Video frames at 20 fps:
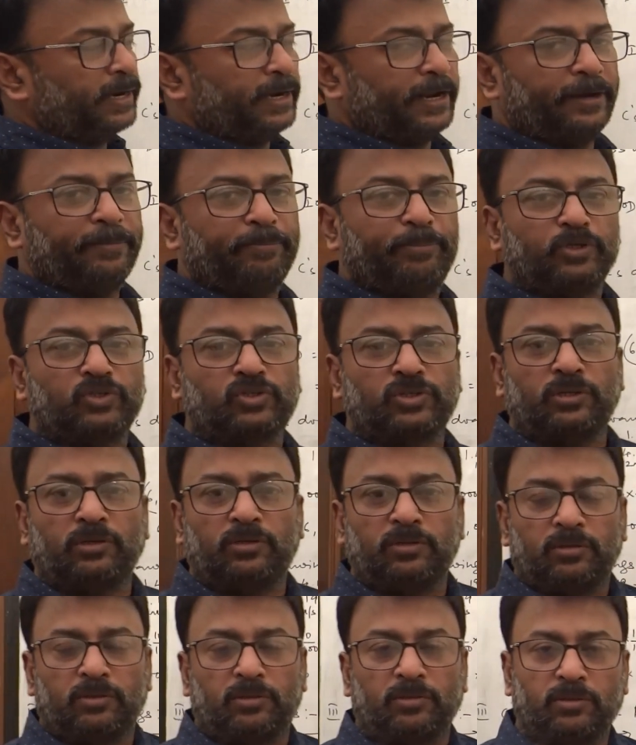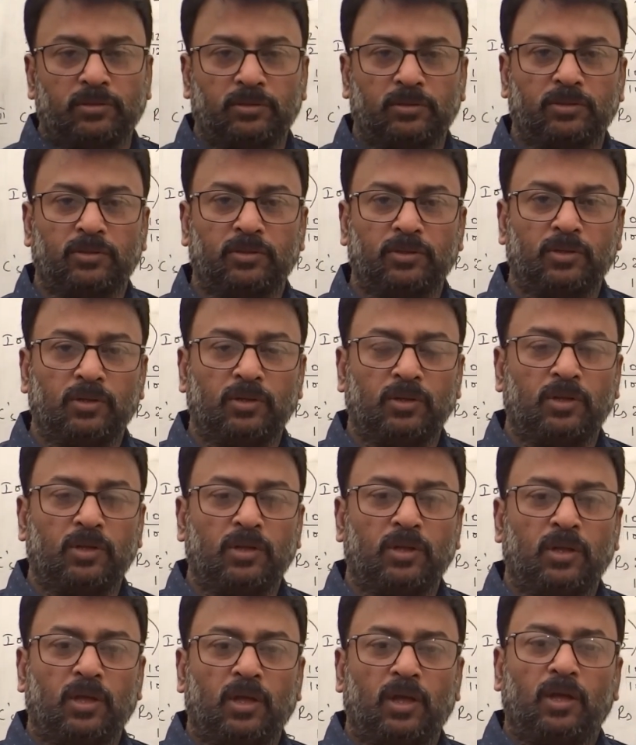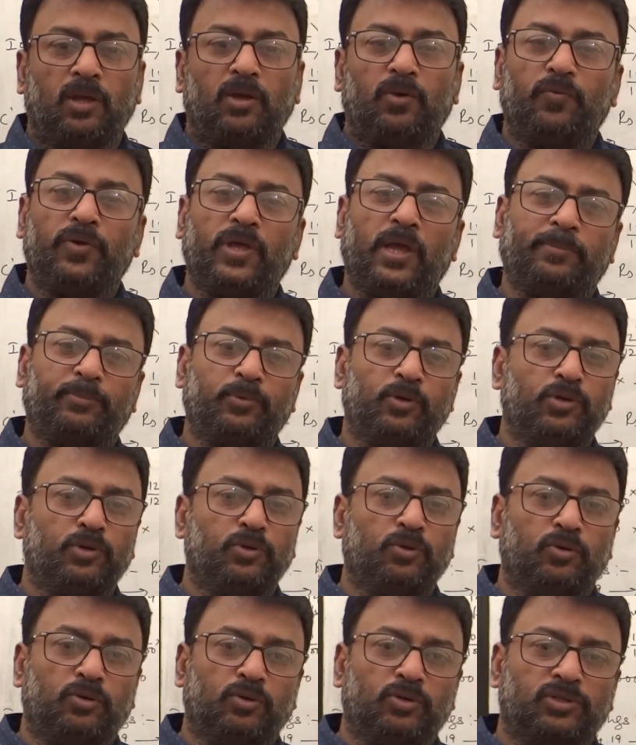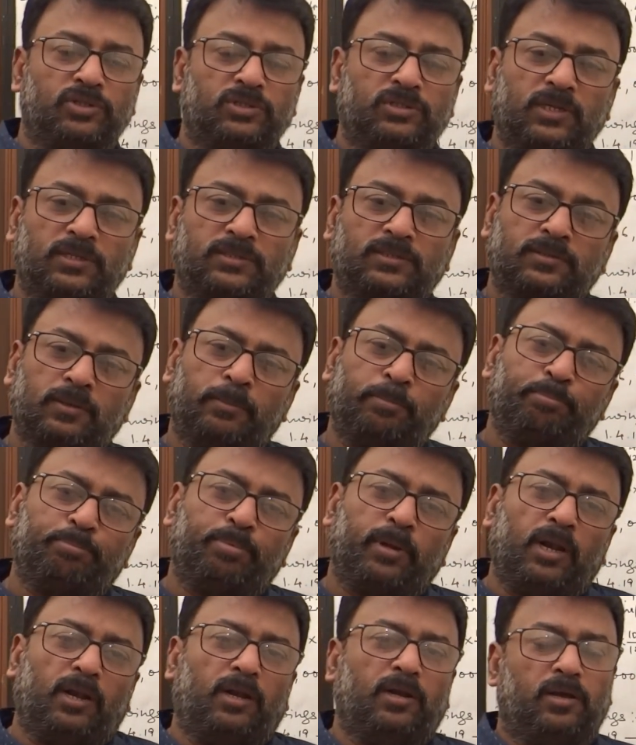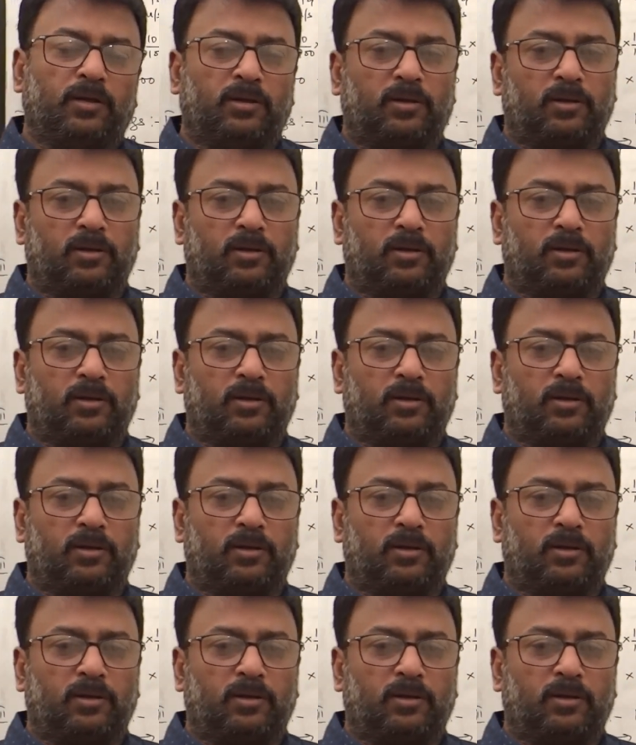10%. We have to use the simple